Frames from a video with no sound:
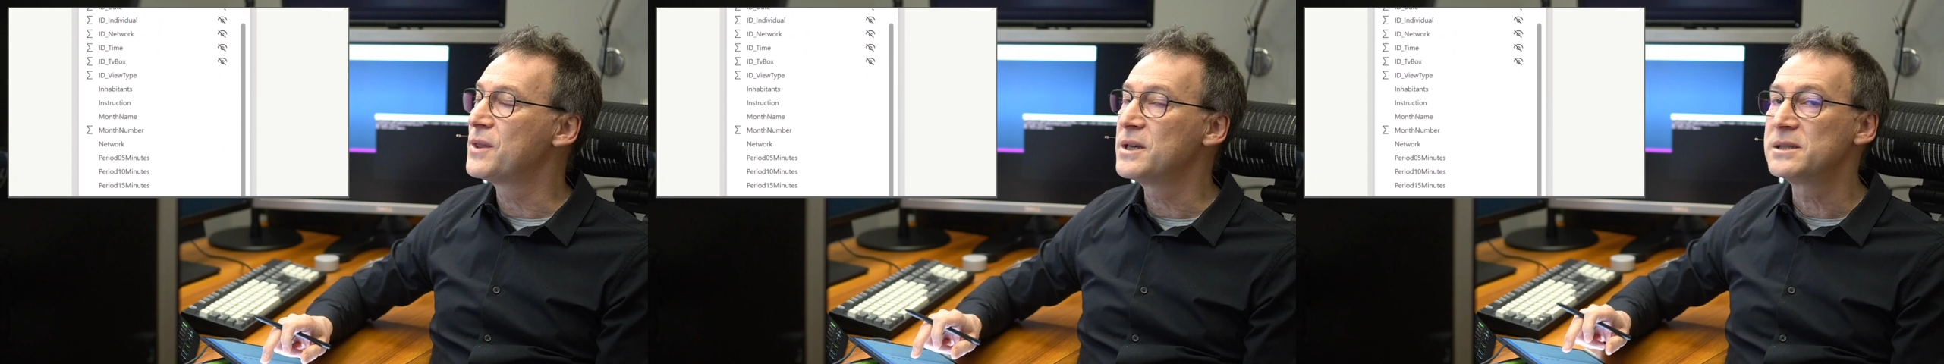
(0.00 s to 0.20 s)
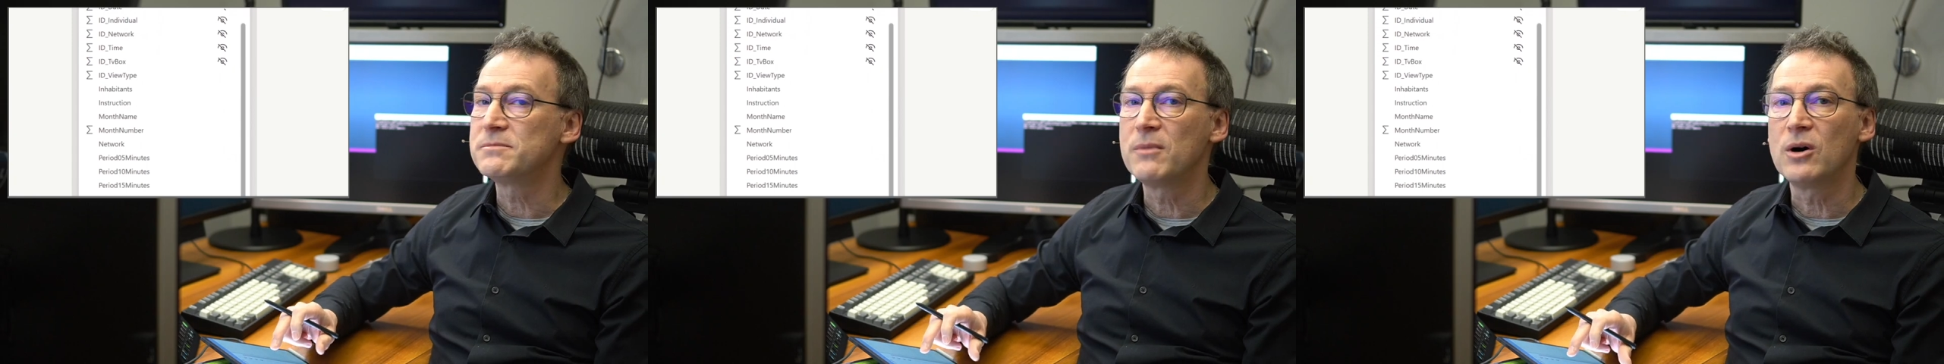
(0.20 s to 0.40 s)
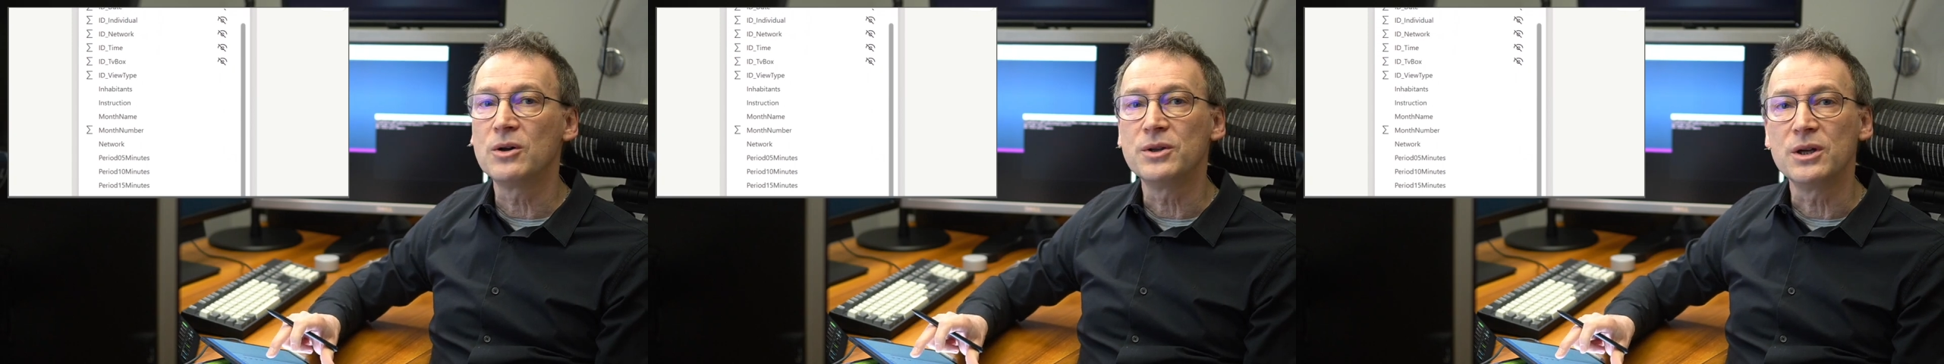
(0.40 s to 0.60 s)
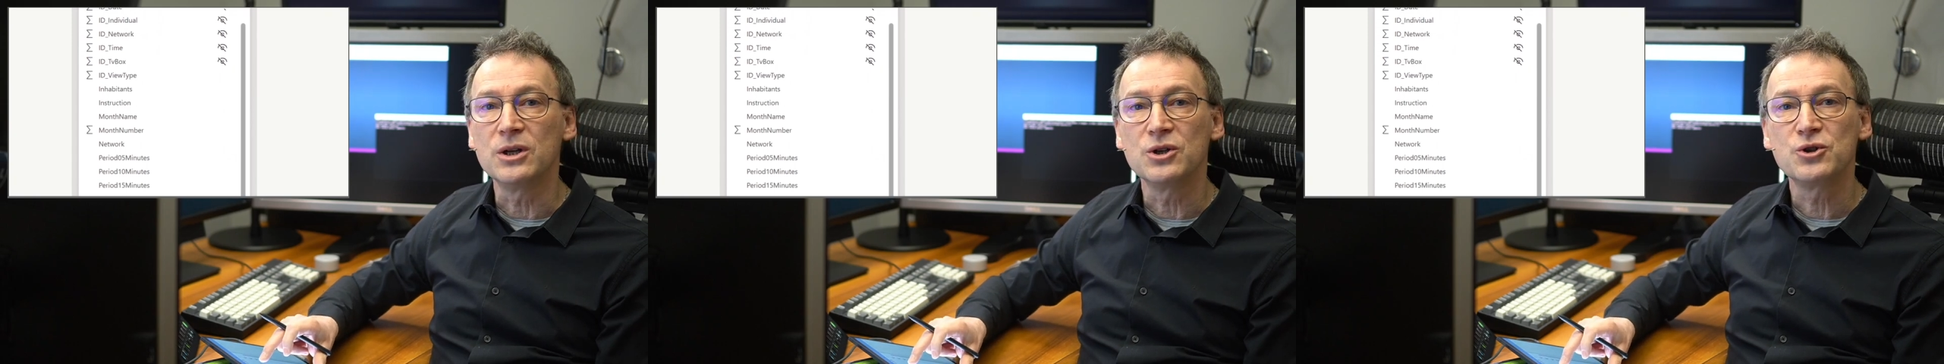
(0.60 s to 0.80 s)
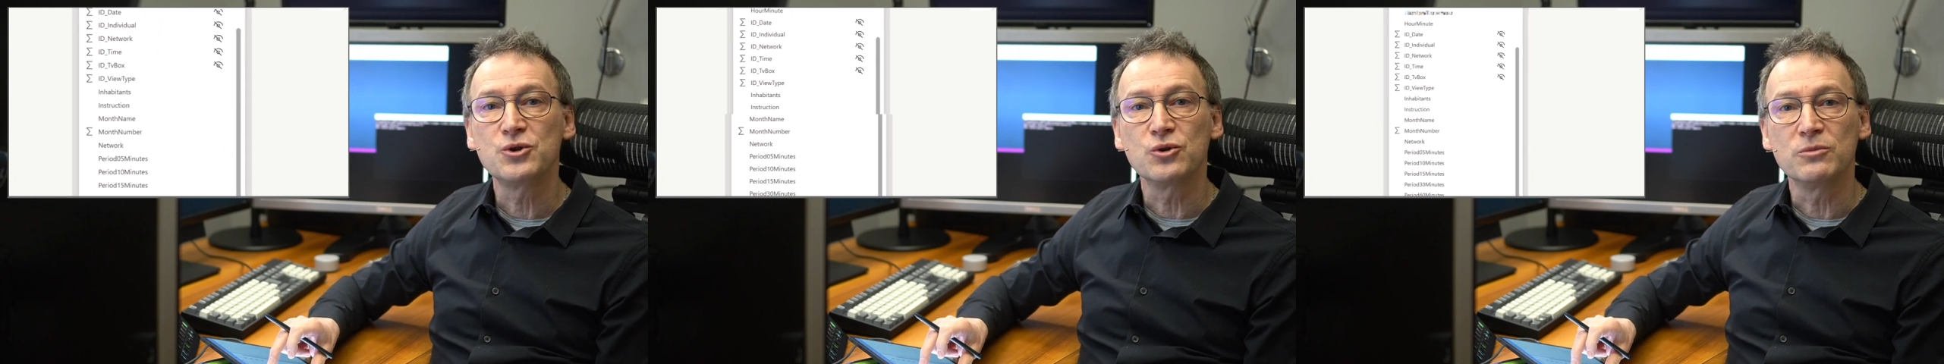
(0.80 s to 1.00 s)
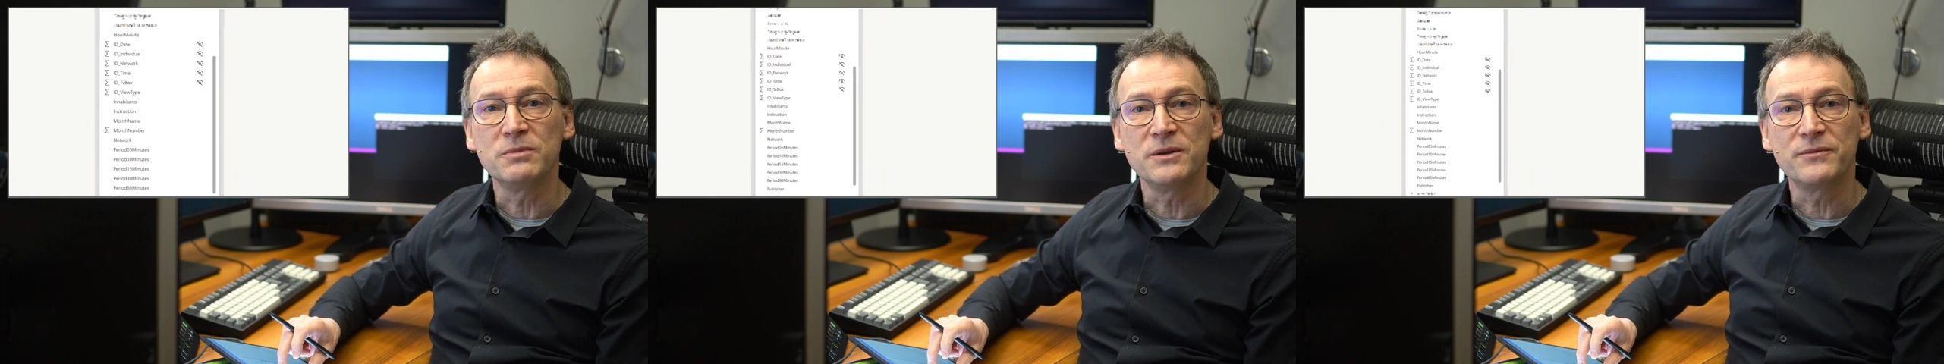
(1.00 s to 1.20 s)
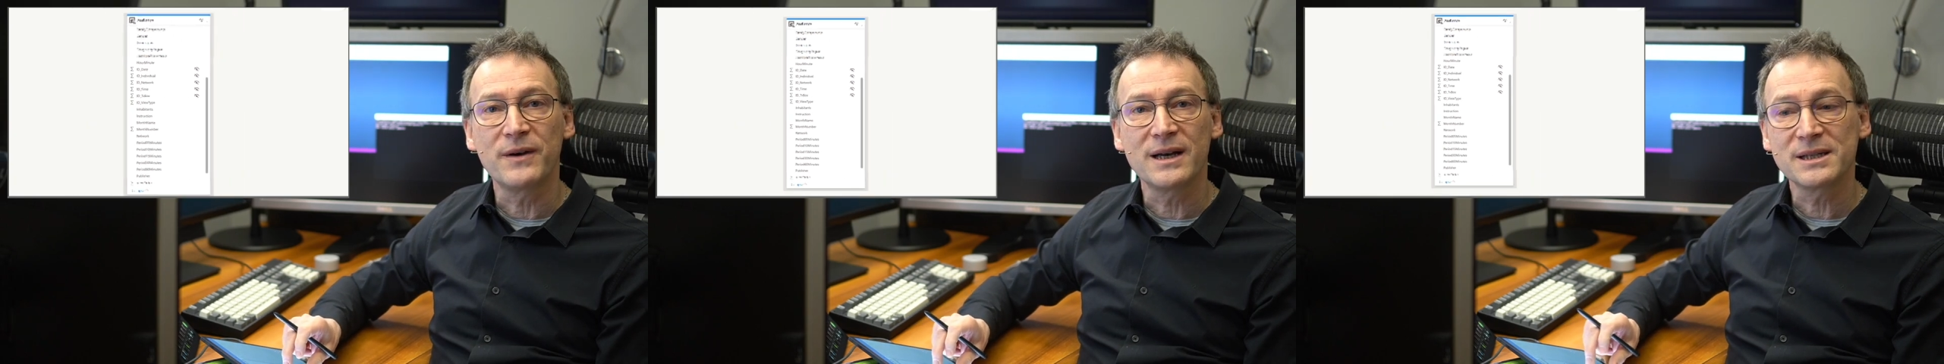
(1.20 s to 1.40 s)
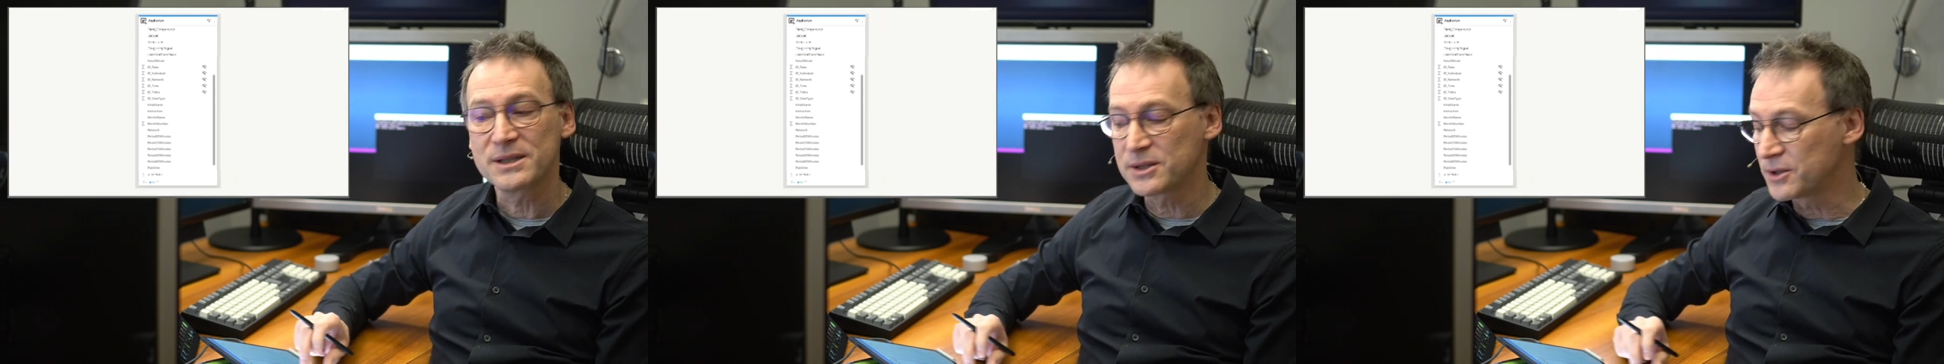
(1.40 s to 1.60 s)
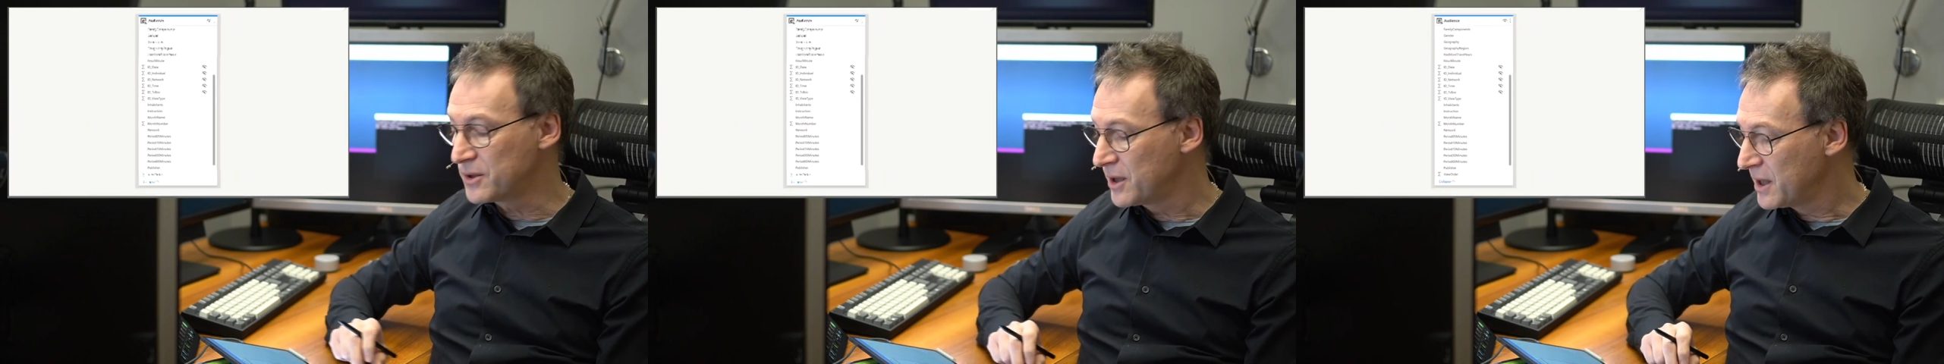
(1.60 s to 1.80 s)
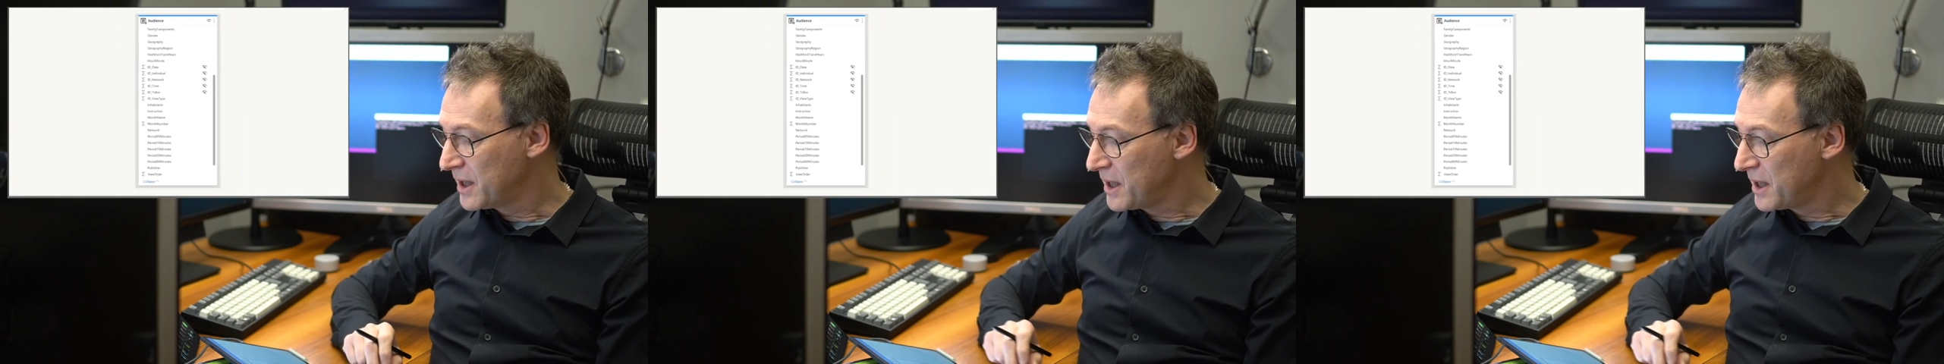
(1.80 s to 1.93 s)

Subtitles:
this model should be faster